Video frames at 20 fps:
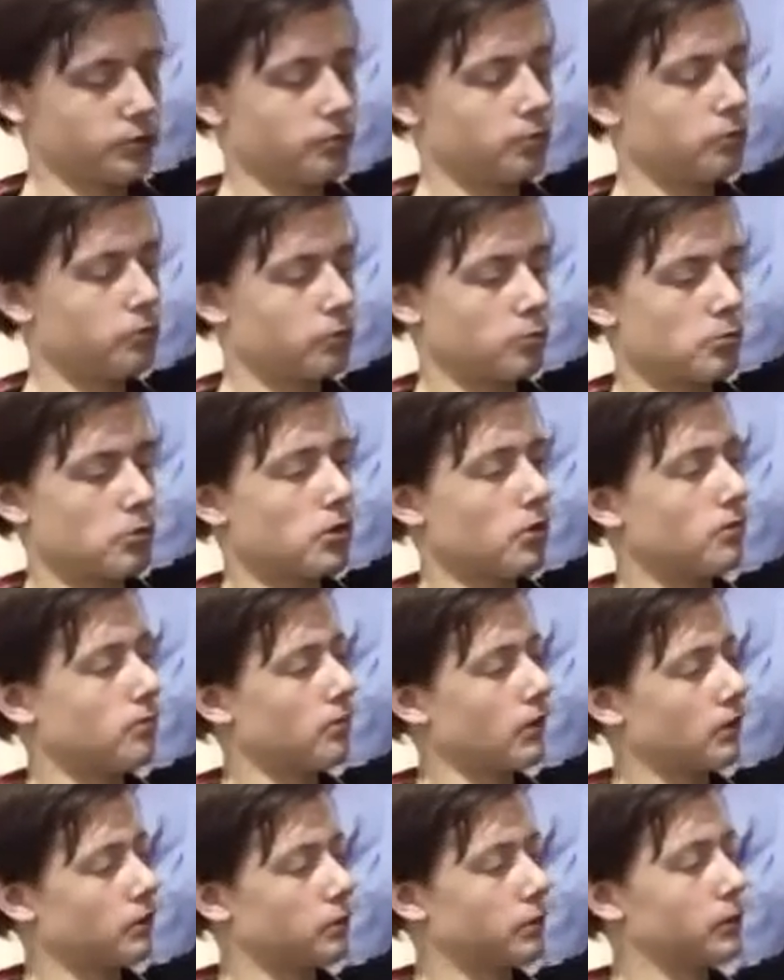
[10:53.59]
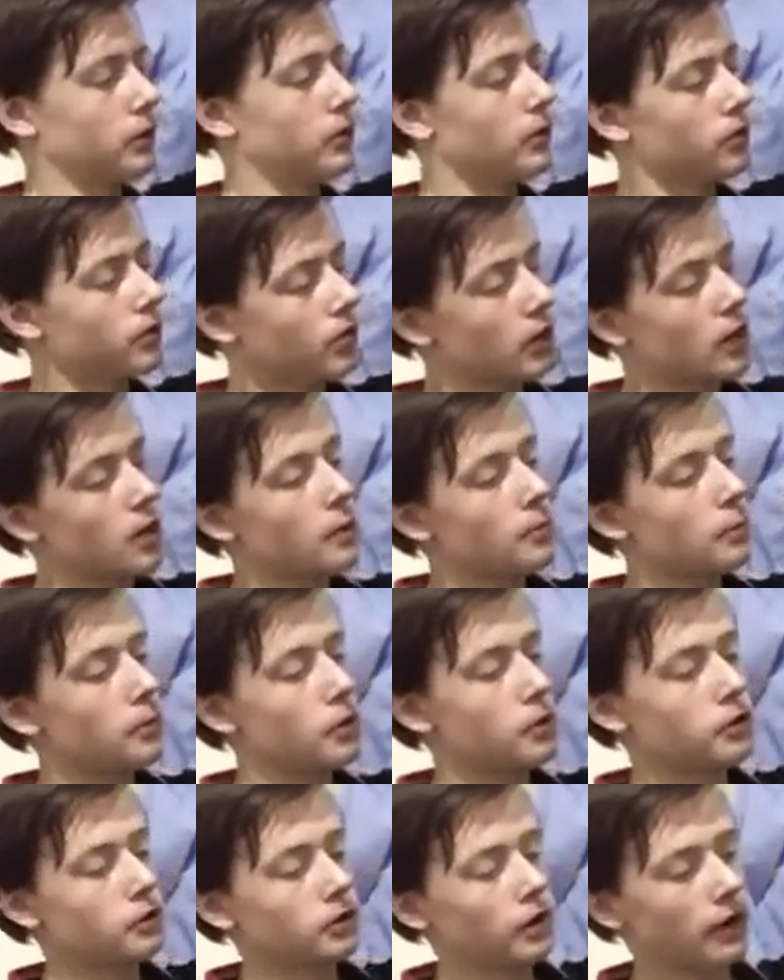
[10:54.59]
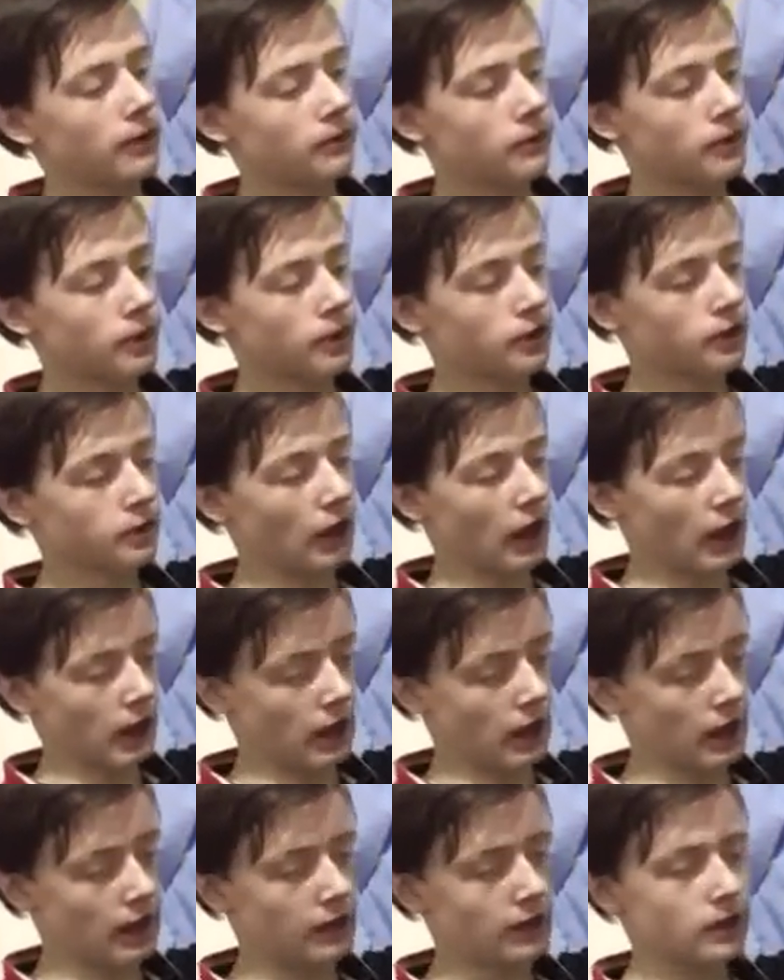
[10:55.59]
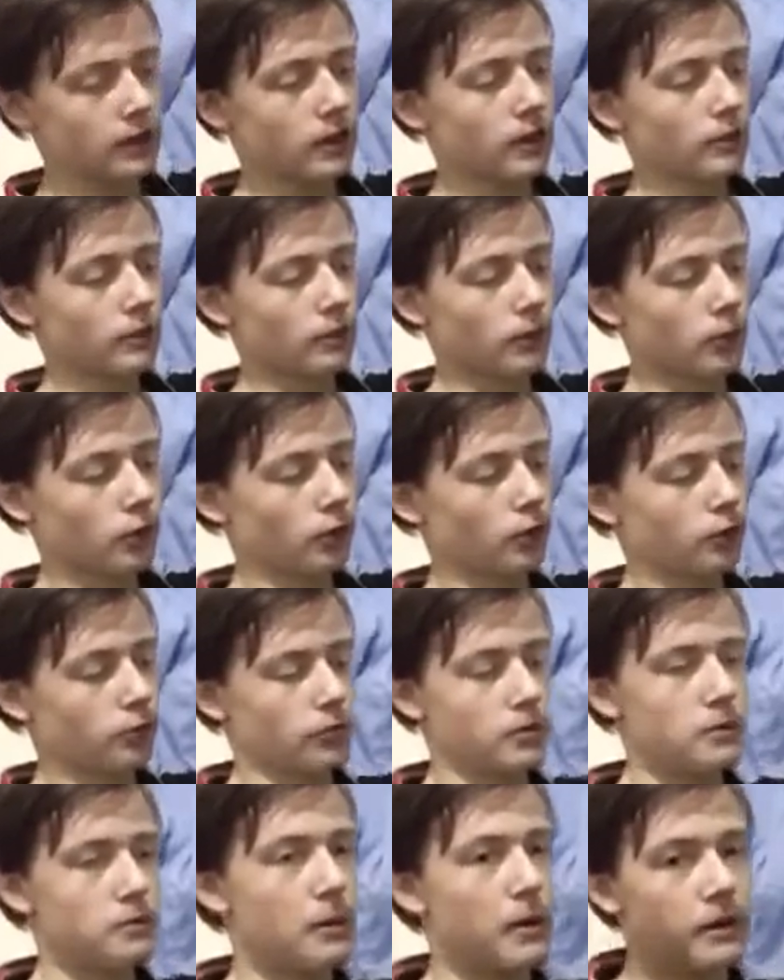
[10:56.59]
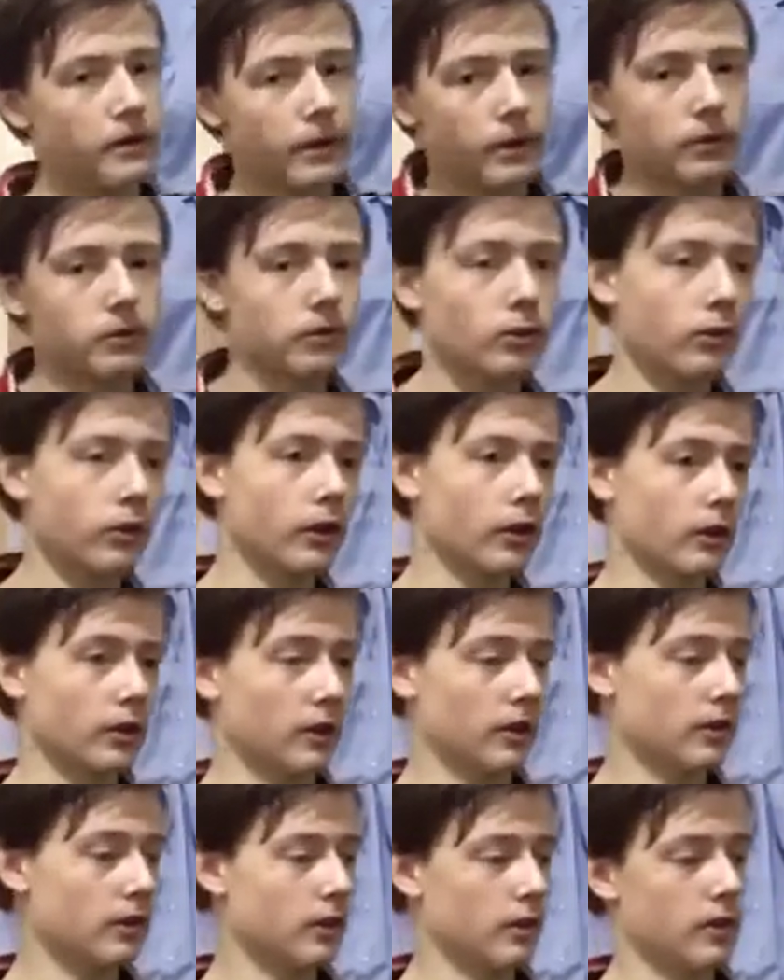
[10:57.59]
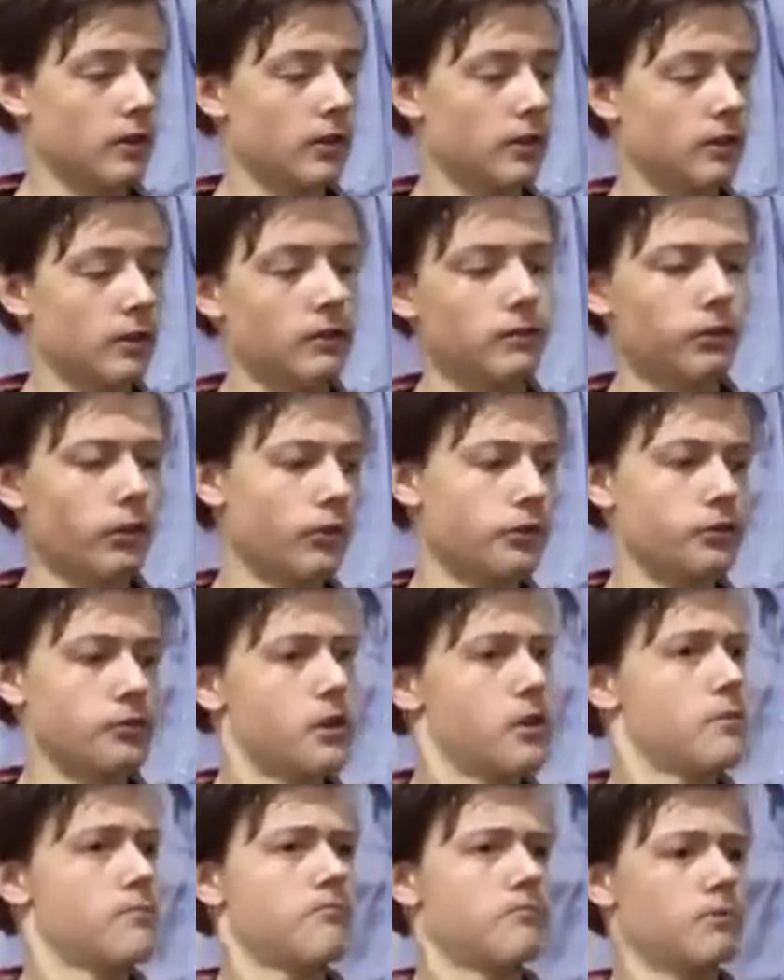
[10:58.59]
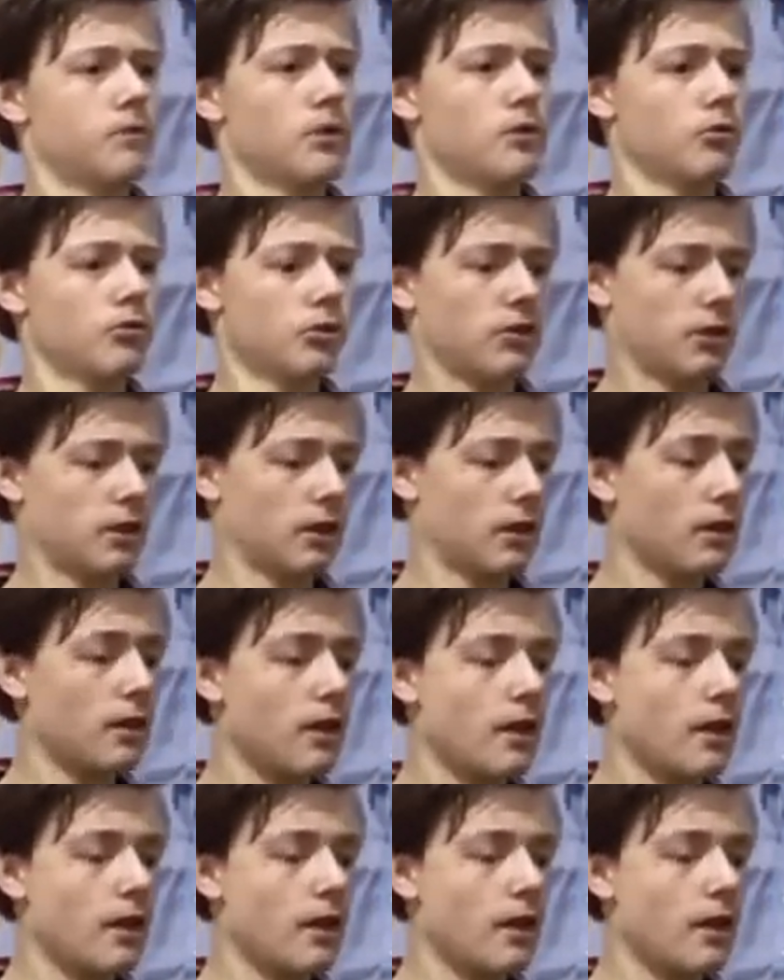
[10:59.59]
somewhat, I suppose, but it does have this. I like it because when you bend down, you got that like 10th Doctor look thing.